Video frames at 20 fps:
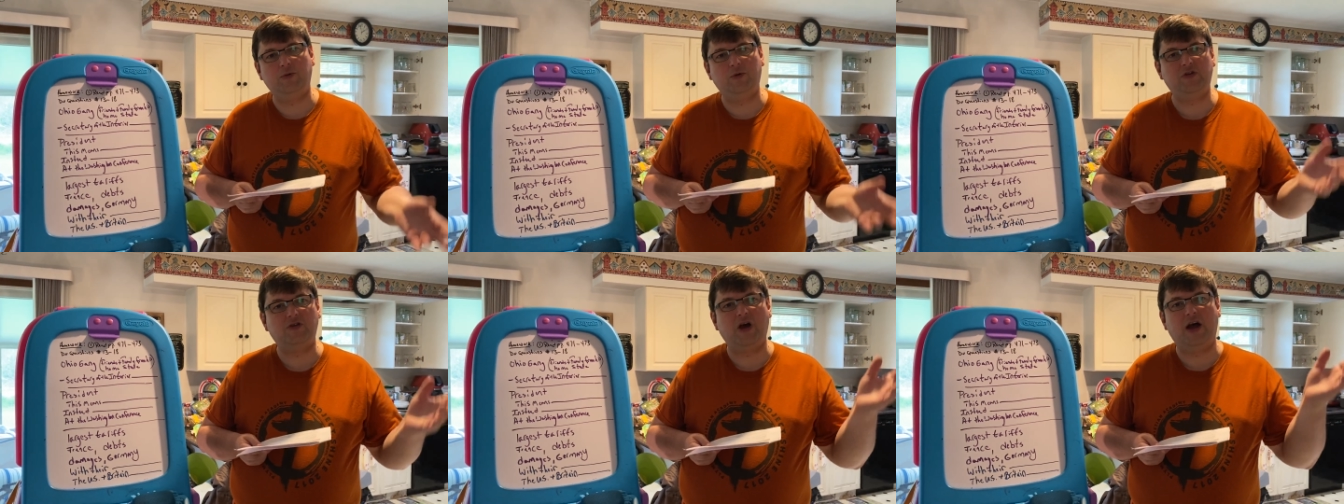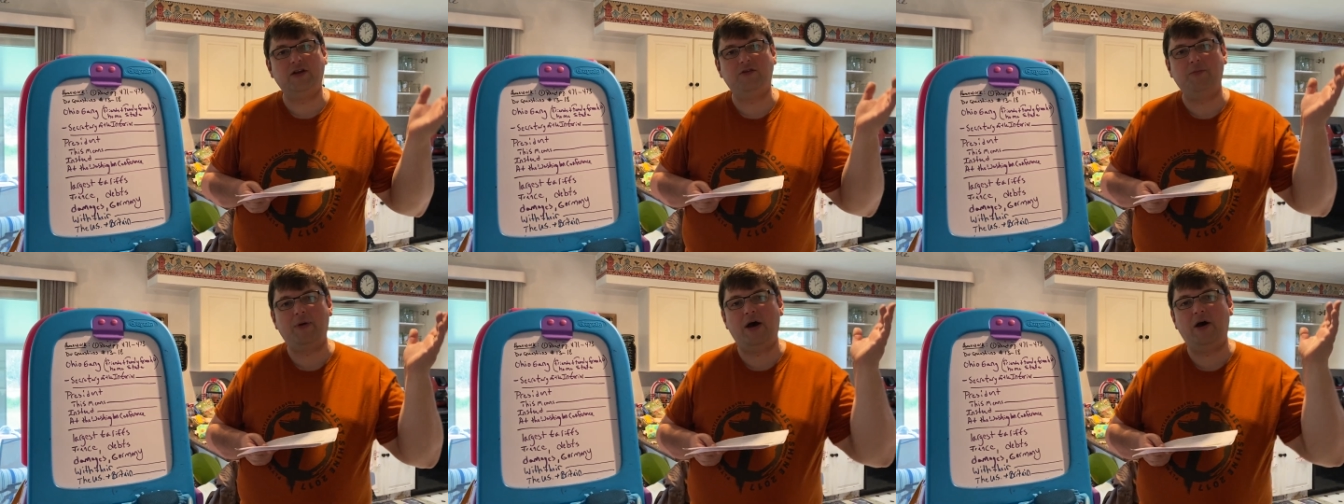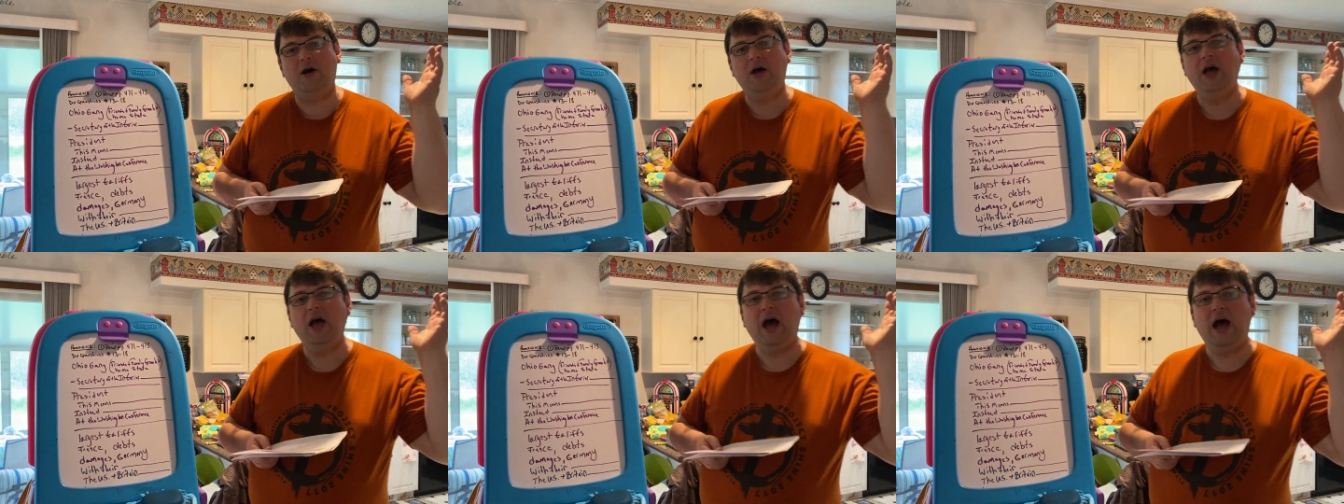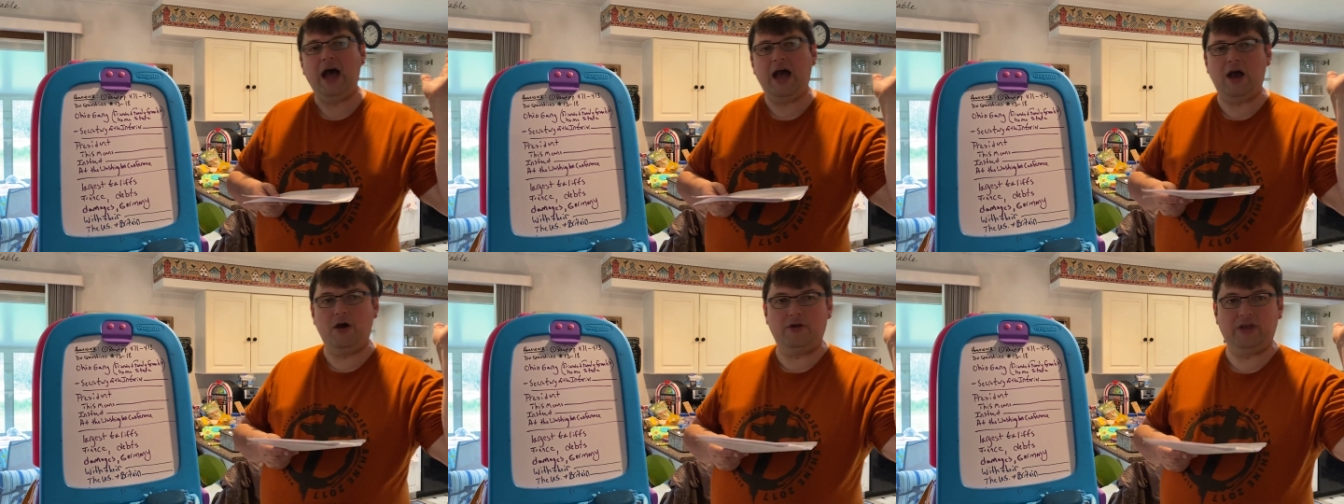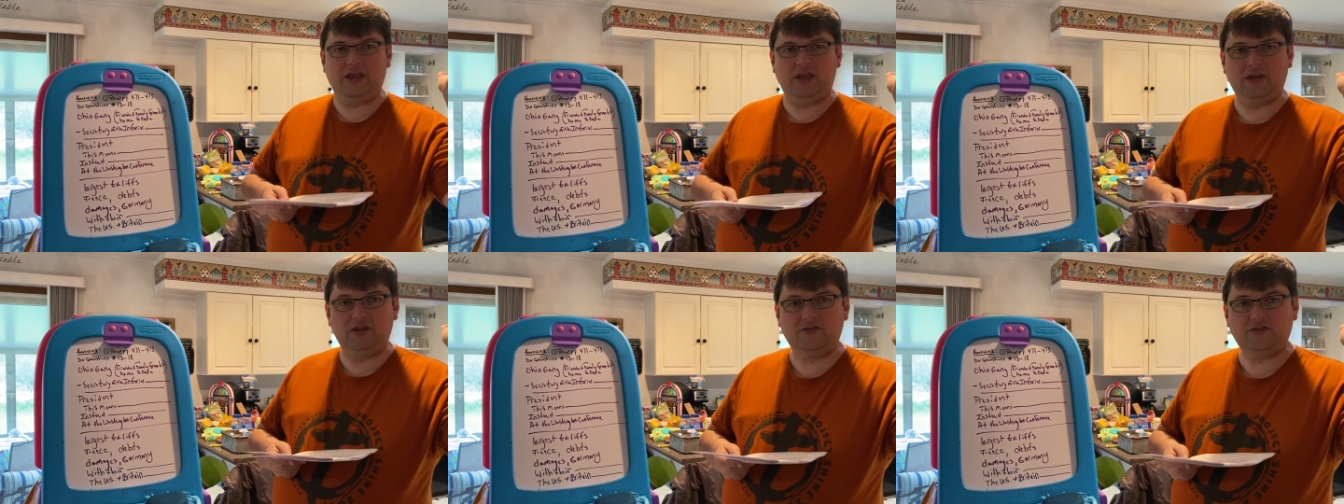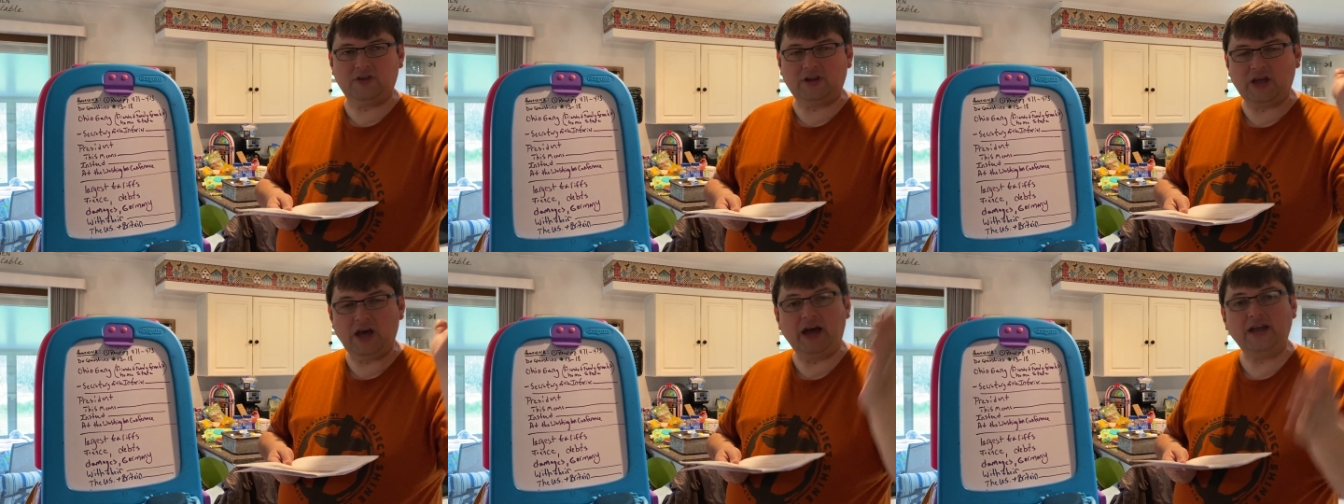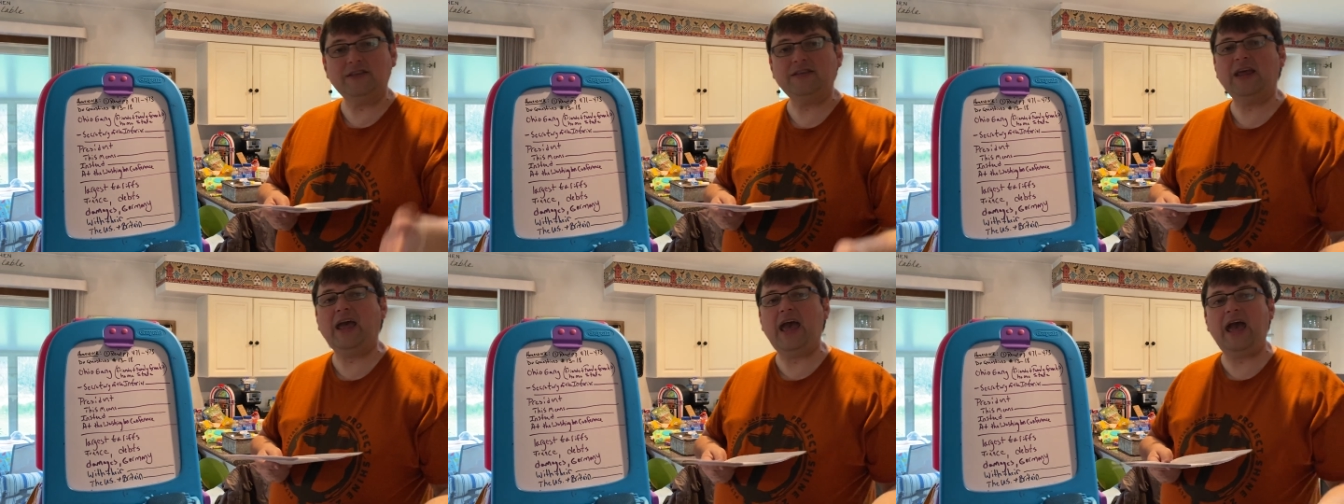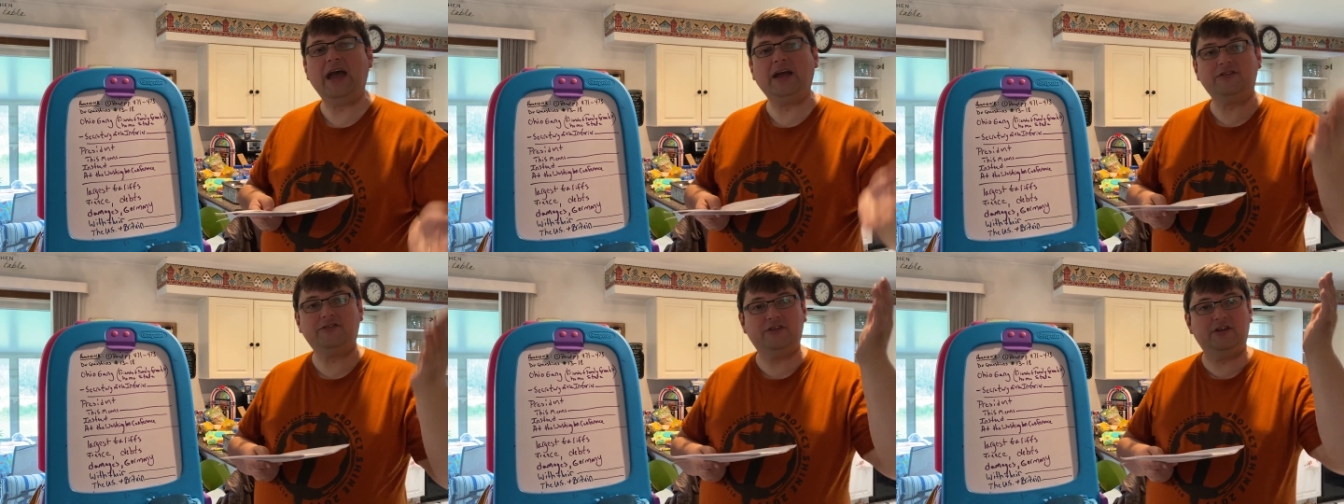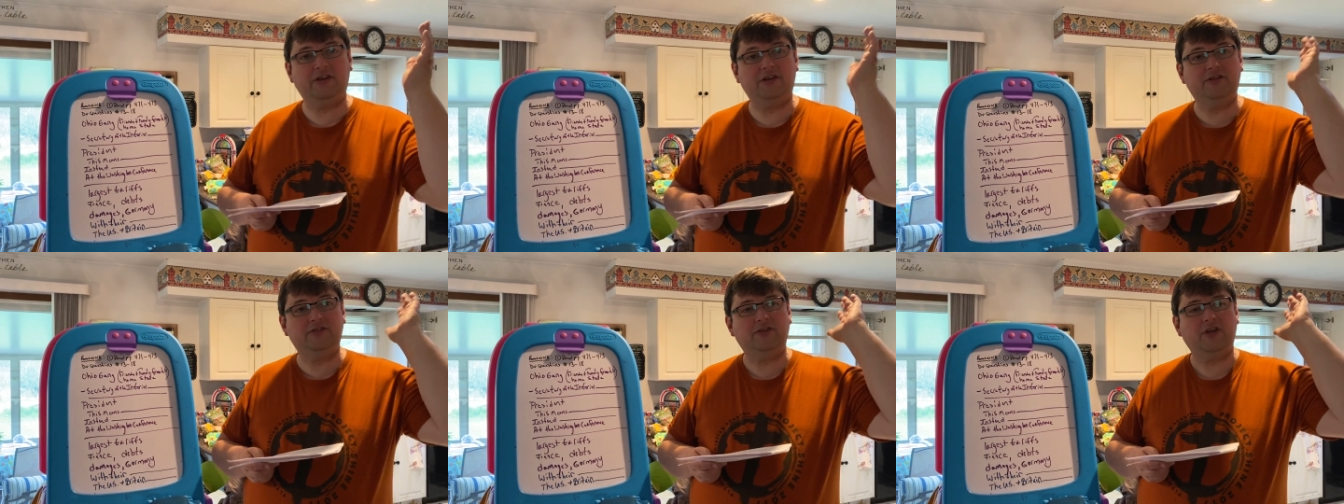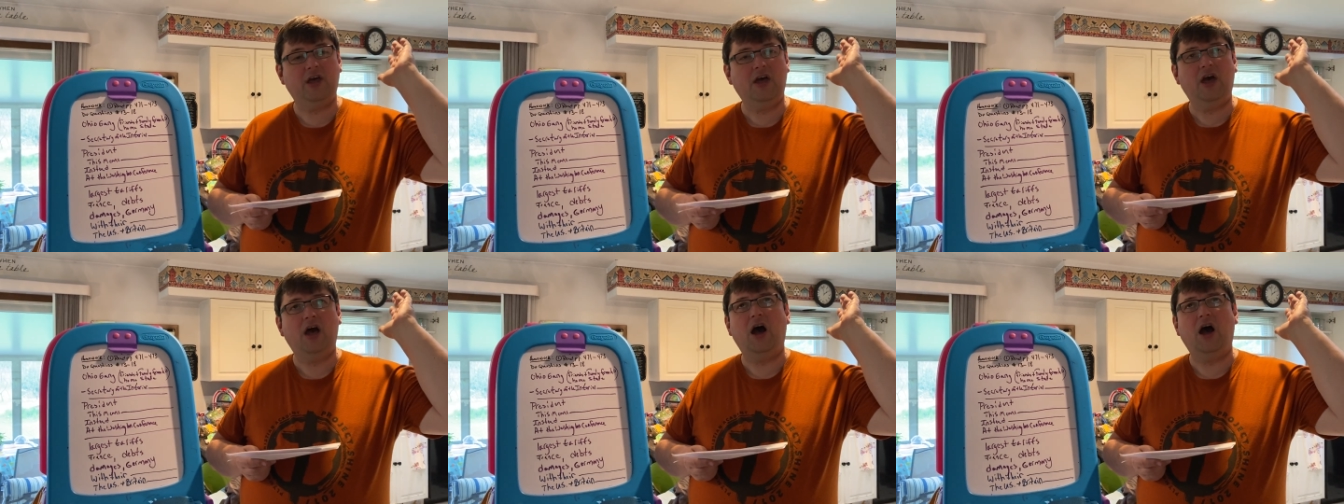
We talked about how he's cut taxes,